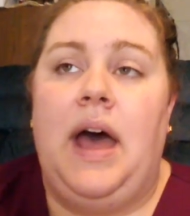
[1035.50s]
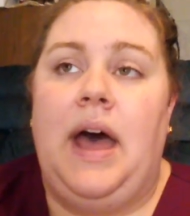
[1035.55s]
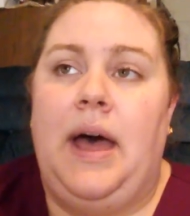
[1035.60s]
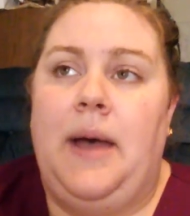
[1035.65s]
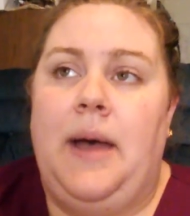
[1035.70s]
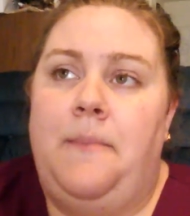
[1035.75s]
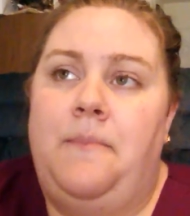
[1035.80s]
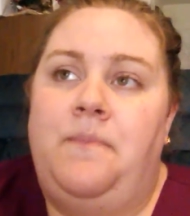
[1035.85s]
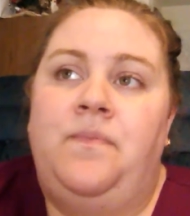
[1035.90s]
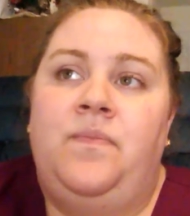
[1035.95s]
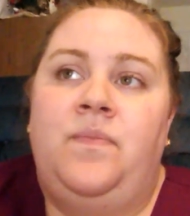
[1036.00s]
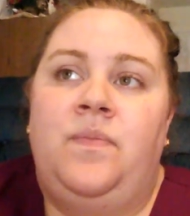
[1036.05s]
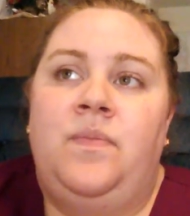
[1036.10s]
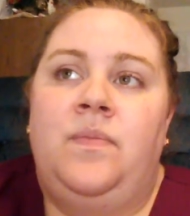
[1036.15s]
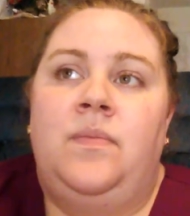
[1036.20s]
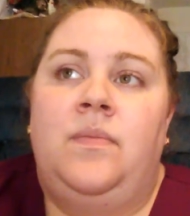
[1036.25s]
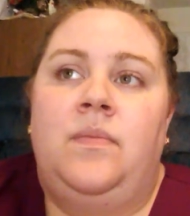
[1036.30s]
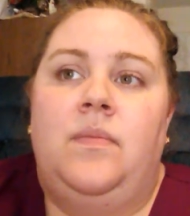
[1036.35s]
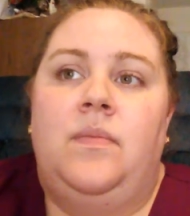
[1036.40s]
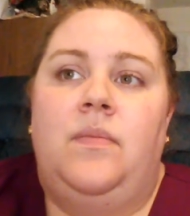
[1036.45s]

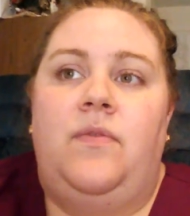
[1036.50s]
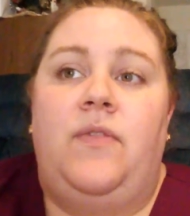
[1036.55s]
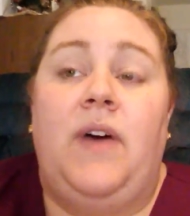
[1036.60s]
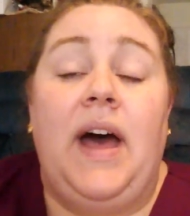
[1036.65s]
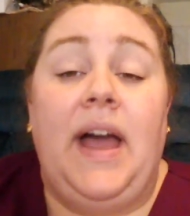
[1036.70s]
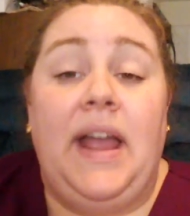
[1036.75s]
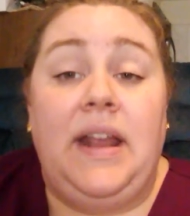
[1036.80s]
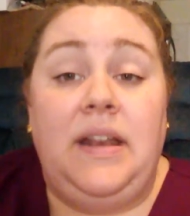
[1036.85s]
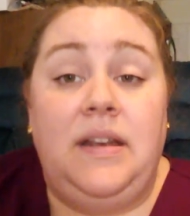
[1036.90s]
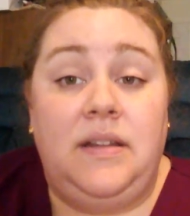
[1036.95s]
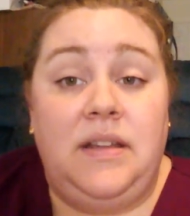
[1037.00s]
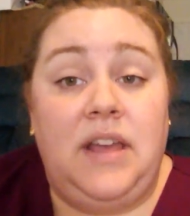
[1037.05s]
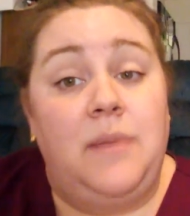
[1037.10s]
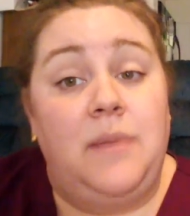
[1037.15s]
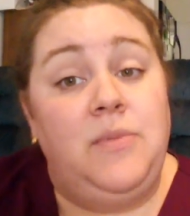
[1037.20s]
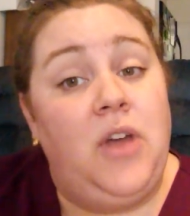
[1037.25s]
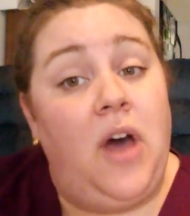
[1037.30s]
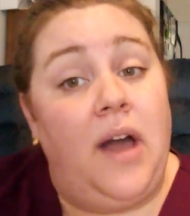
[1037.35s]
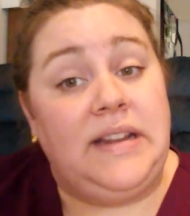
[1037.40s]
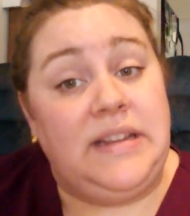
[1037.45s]

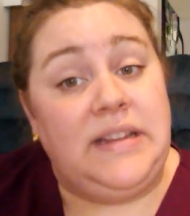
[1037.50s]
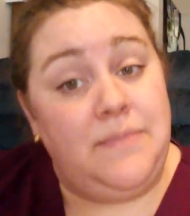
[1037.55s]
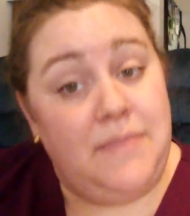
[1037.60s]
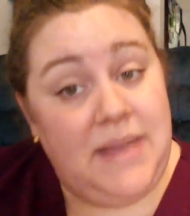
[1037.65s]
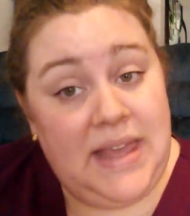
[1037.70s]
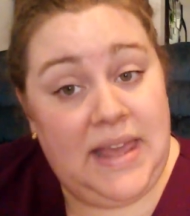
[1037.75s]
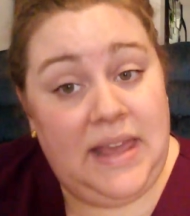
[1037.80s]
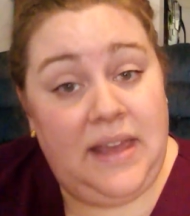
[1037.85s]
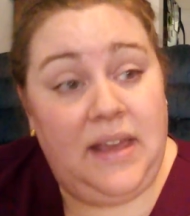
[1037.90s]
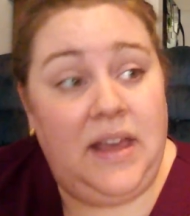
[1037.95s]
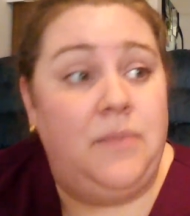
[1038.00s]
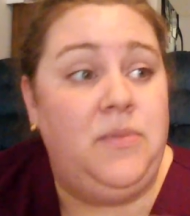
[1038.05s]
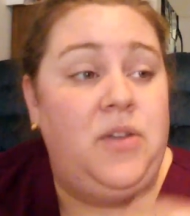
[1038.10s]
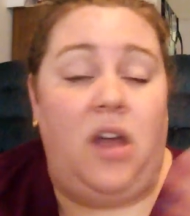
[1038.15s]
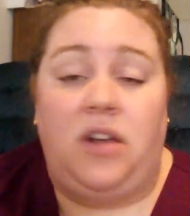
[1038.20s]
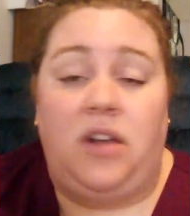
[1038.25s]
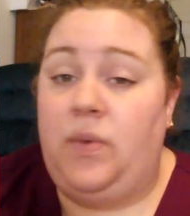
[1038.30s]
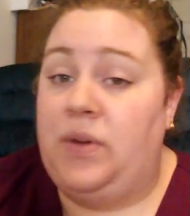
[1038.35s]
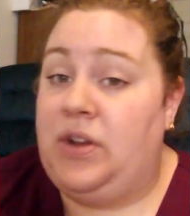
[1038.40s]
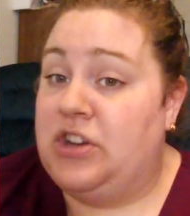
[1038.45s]
come talk to me, come
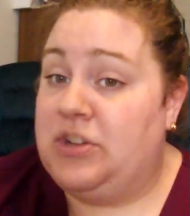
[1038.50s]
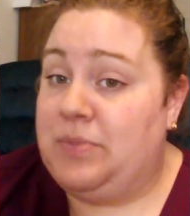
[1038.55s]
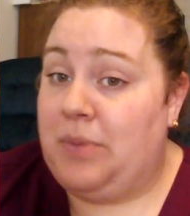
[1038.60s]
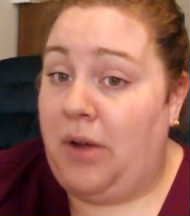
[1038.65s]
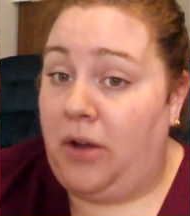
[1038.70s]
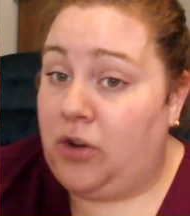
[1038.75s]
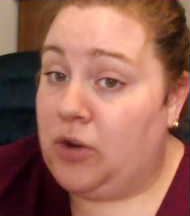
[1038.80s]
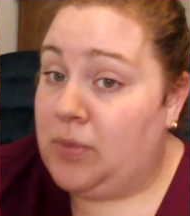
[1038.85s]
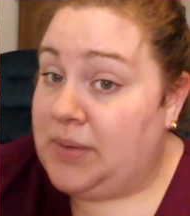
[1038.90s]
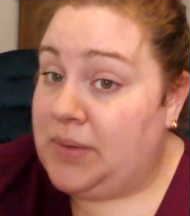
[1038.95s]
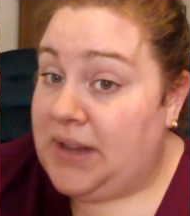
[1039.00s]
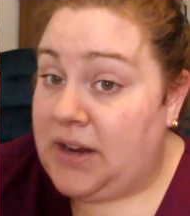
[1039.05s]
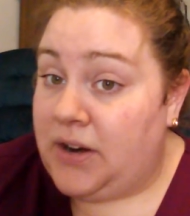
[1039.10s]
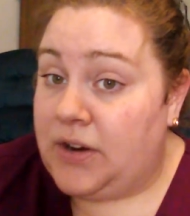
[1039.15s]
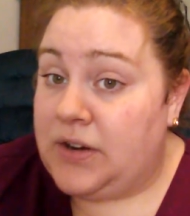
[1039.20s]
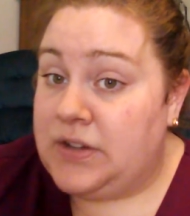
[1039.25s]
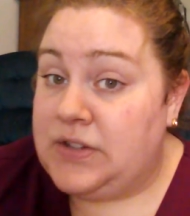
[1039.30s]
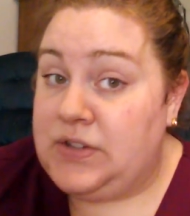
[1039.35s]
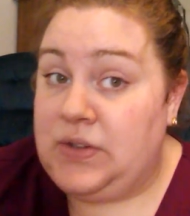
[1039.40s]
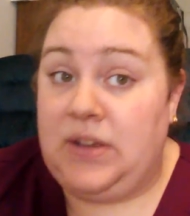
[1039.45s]
talk to one of your small group
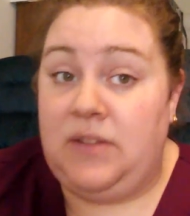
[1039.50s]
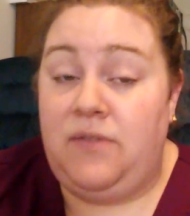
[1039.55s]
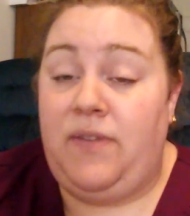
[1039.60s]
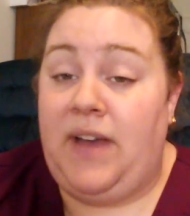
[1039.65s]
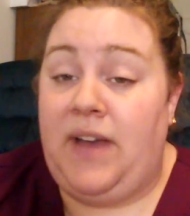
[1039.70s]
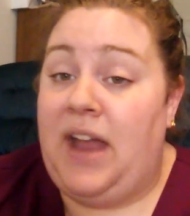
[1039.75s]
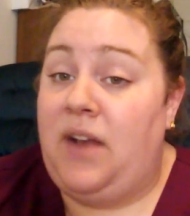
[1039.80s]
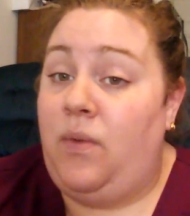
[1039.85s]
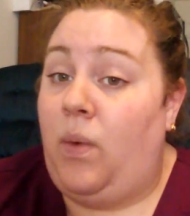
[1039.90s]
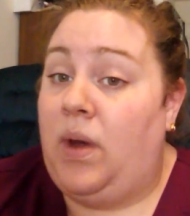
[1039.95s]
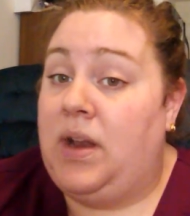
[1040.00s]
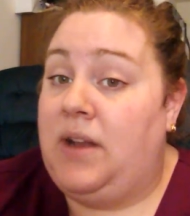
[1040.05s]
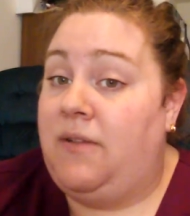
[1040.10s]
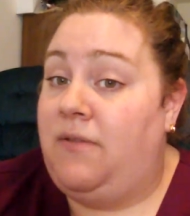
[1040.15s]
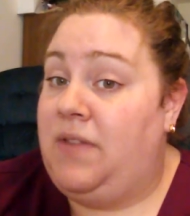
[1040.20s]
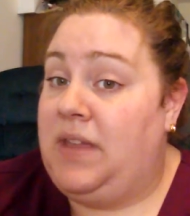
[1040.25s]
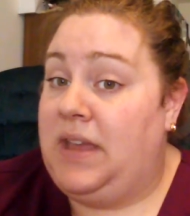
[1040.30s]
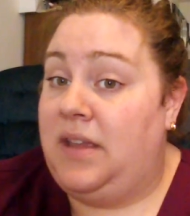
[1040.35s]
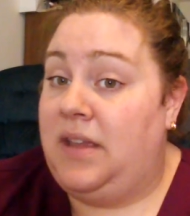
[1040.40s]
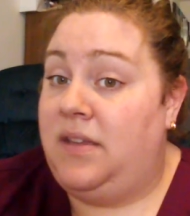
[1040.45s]
leaders. You can find one
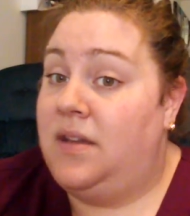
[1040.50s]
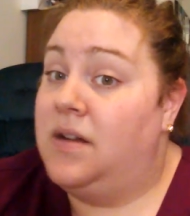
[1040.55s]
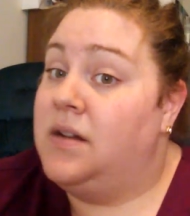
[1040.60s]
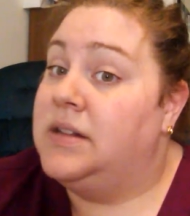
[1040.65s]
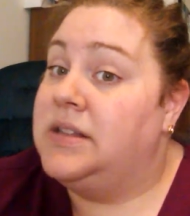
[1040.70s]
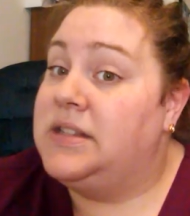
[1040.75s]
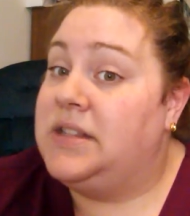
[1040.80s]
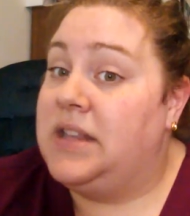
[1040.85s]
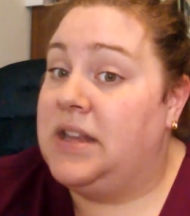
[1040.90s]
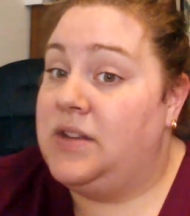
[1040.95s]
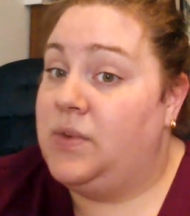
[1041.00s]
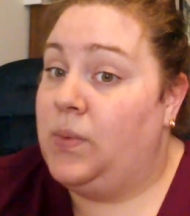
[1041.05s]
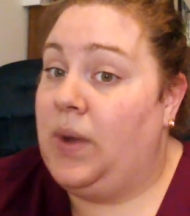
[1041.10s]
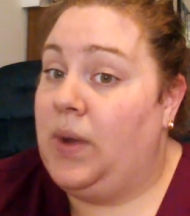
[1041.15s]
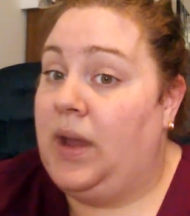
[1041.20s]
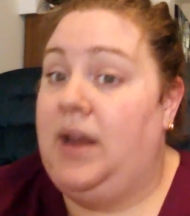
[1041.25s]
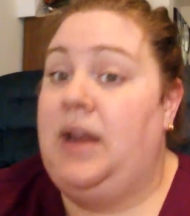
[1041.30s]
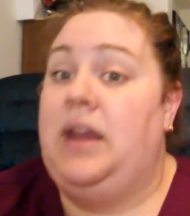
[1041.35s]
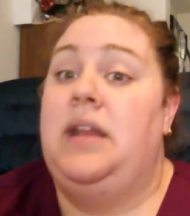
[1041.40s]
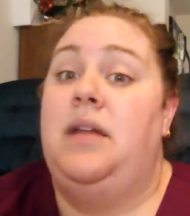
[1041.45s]
of the adults that's
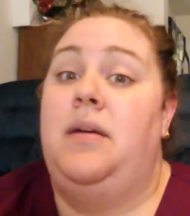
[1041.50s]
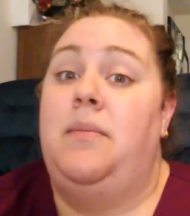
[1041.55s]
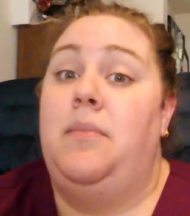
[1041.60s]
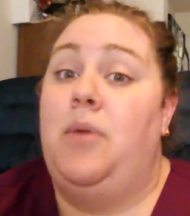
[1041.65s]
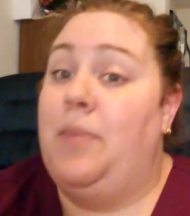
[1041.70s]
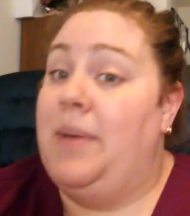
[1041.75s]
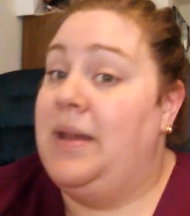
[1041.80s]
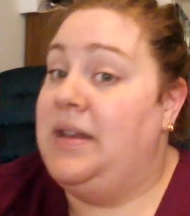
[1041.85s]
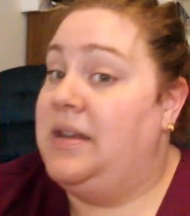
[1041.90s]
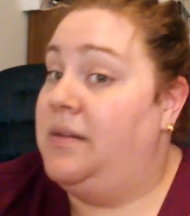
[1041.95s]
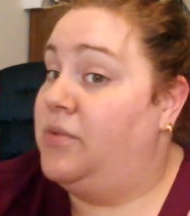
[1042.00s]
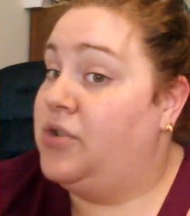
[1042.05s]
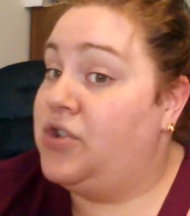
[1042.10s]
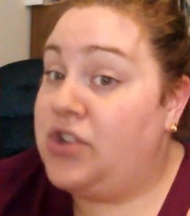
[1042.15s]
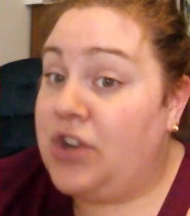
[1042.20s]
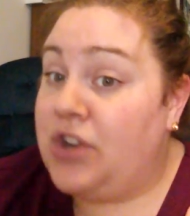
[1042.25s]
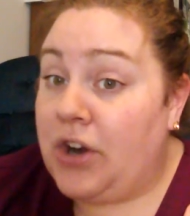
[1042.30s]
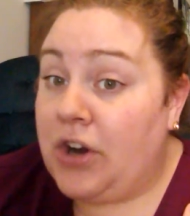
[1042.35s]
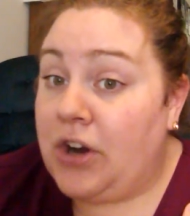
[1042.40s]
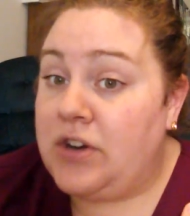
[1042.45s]
wearing a Momentum
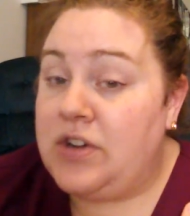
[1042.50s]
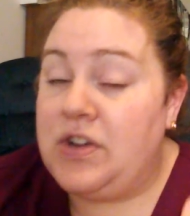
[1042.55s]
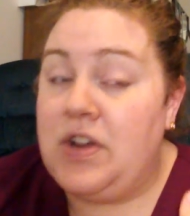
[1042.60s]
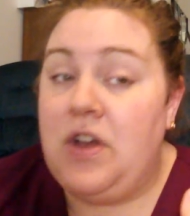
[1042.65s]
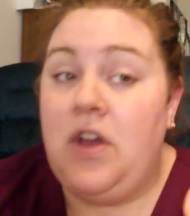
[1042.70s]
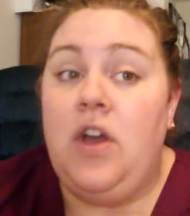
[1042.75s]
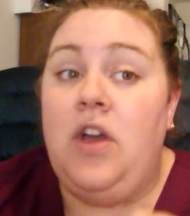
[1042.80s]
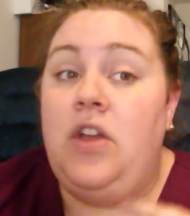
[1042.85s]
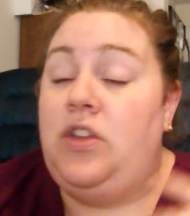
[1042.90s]
shirt.